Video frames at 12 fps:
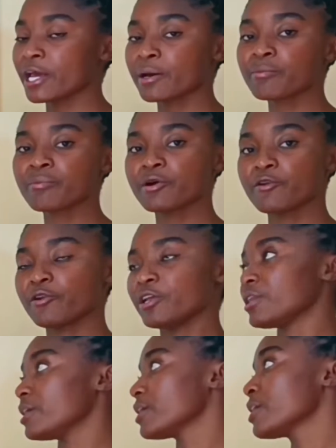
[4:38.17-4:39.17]
am
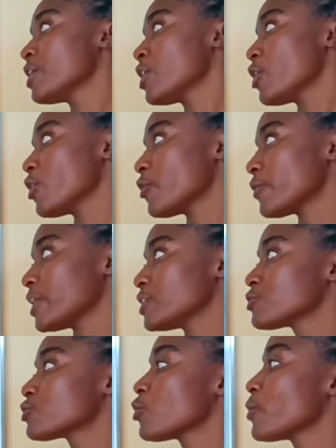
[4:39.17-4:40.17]
reading. All
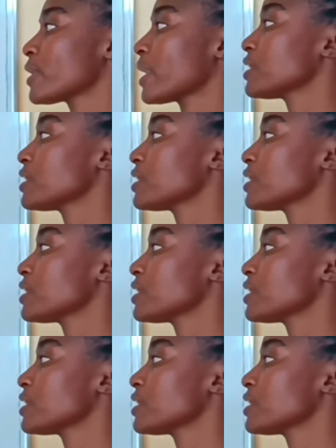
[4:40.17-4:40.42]
right, so when